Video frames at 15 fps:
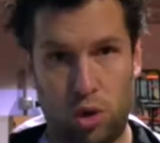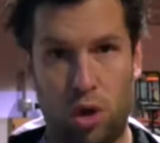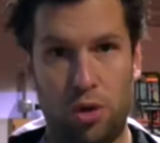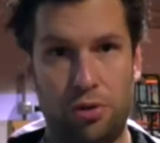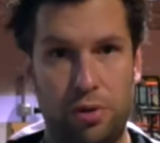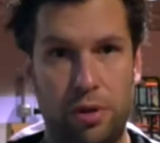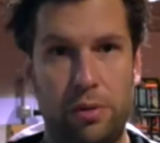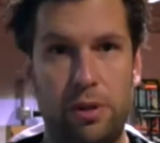
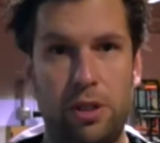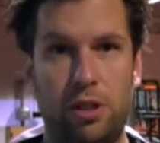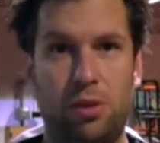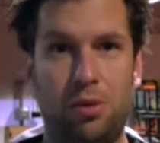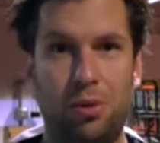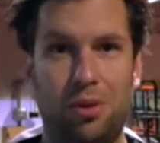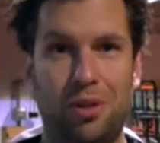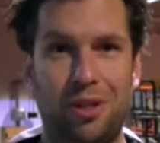Contrary
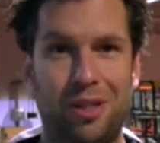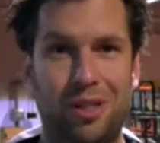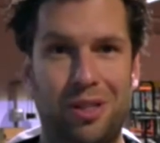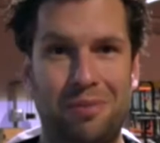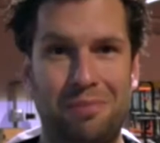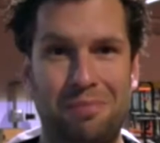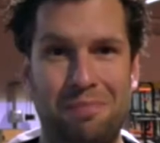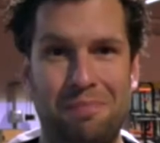to
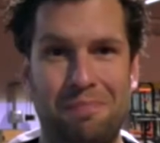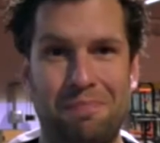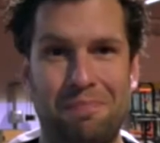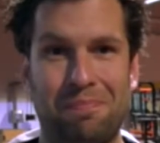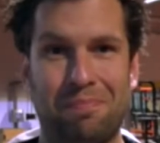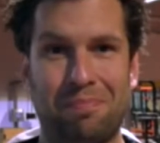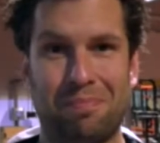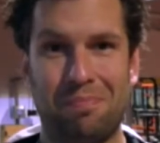the
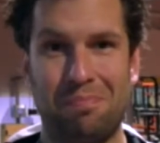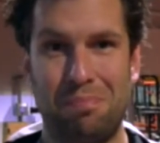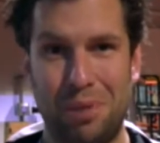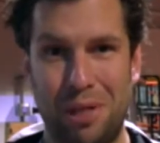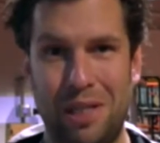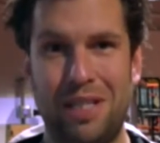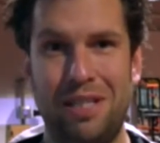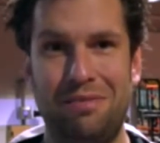
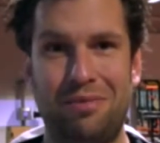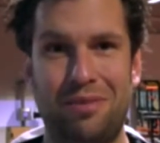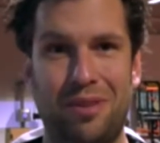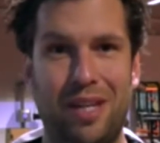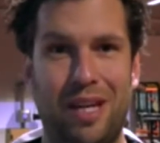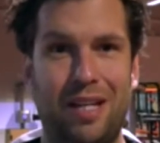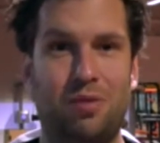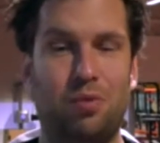belief
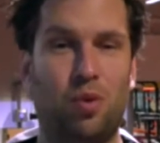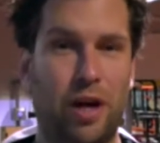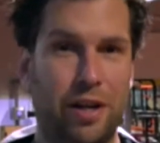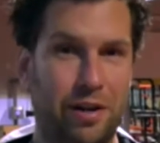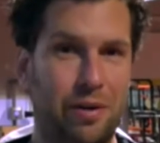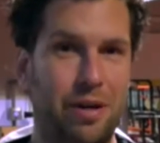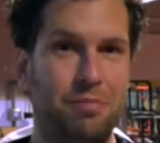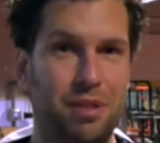that
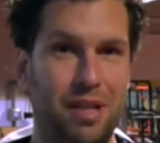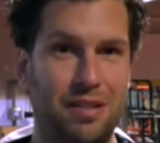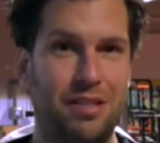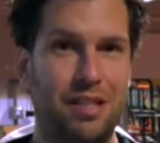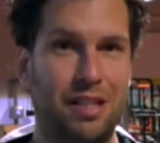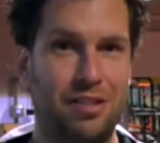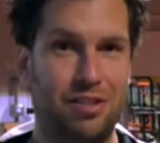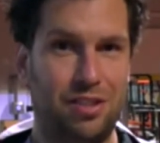1 RM
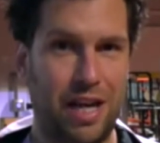testing is